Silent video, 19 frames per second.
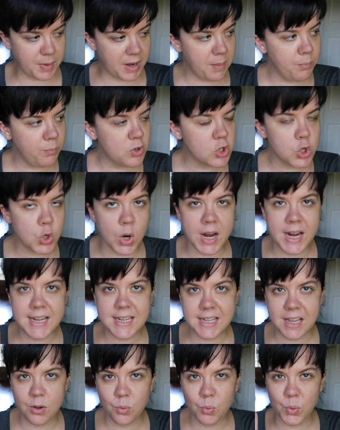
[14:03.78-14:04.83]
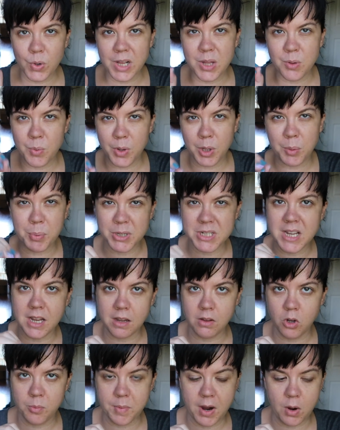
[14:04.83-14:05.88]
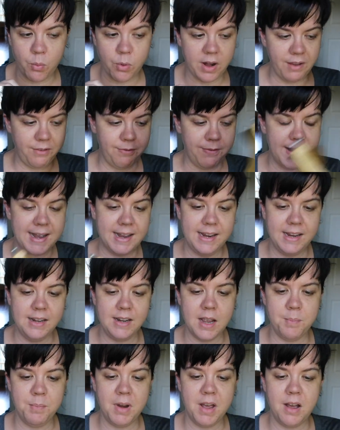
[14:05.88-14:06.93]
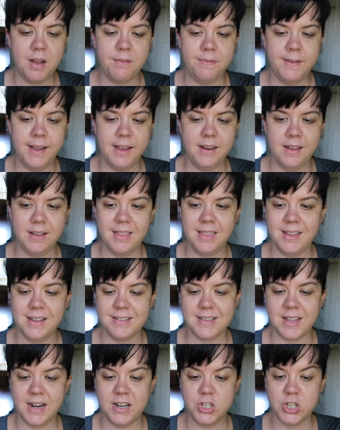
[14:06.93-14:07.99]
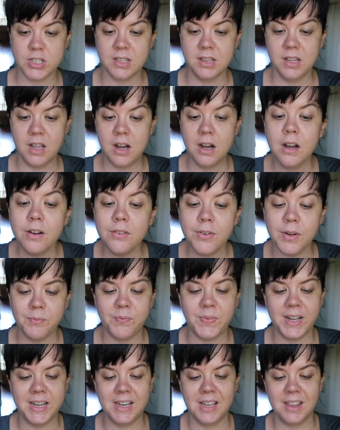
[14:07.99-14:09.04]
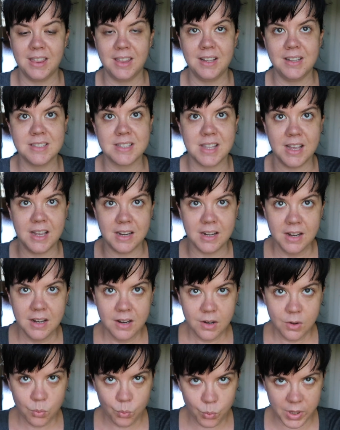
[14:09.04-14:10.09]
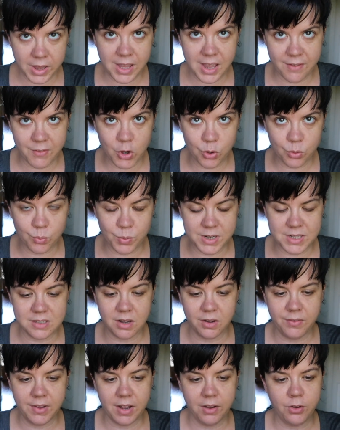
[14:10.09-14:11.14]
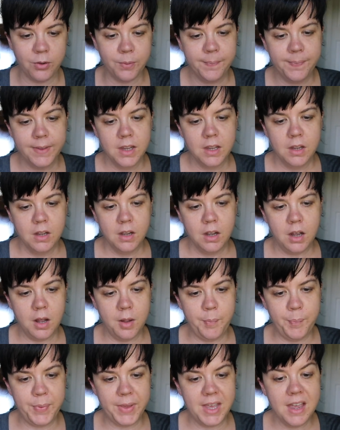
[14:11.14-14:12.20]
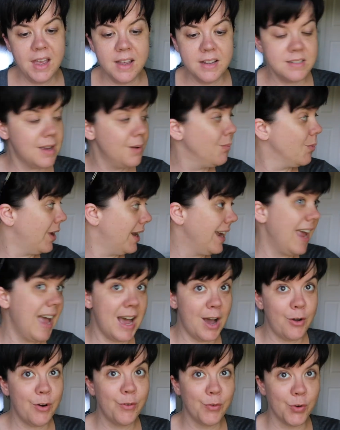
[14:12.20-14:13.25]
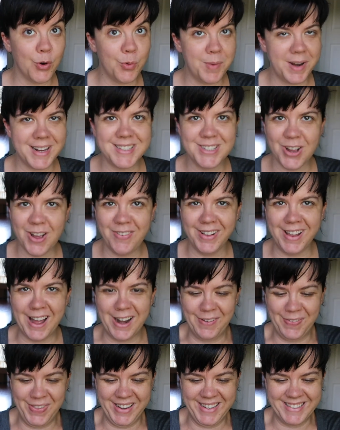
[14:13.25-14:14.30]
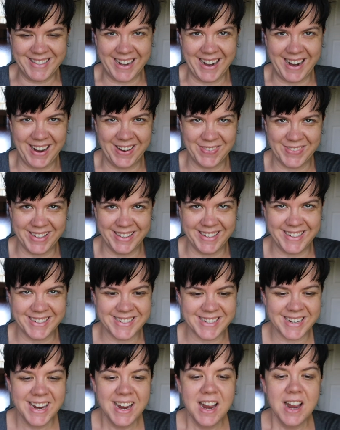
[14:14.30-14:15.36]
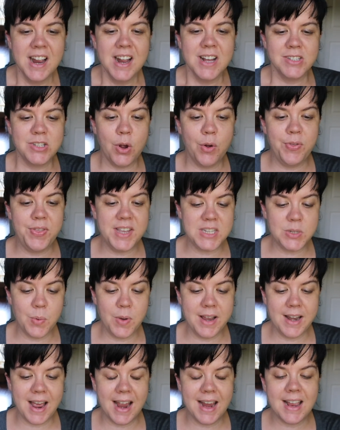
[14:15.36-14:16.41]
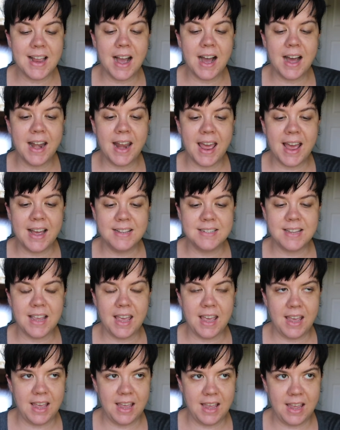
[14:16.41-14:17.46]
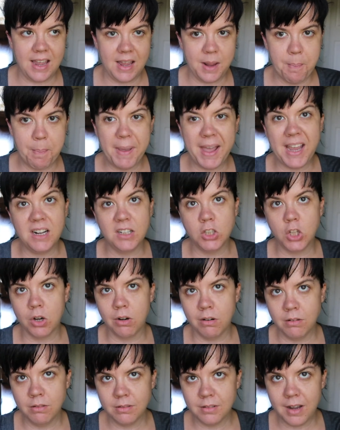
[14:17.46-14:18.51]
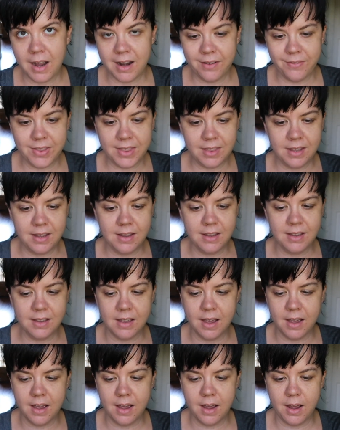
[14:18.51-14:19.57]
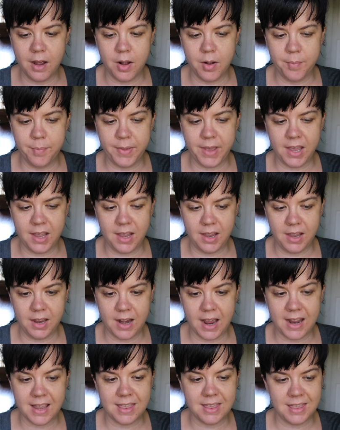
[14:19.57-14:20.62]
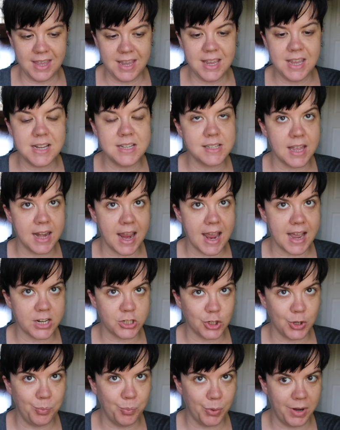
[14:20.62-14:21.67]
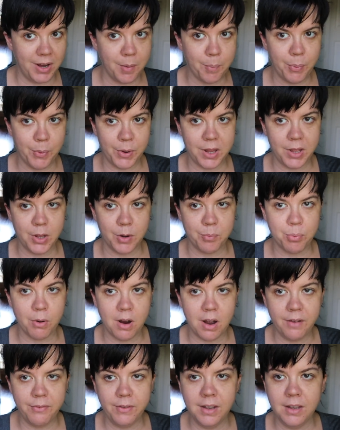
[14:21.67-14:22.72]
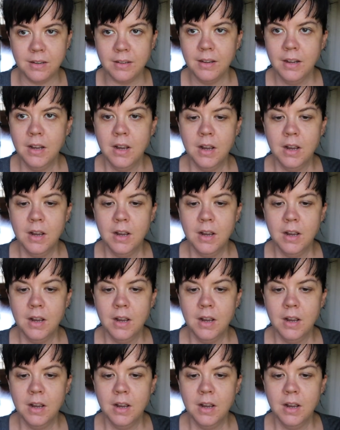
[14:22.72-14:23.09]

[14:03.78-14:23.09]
but I'm trying to get really particular about what I find. I'm not finding things that I just love. I'm finding things that really have a good resale value, because I'm running out of room and I still have a lot of things that I have to list. So this one I got as a pay to learn kind of a thing, and I think he's gonna actually bring a pretty good profit,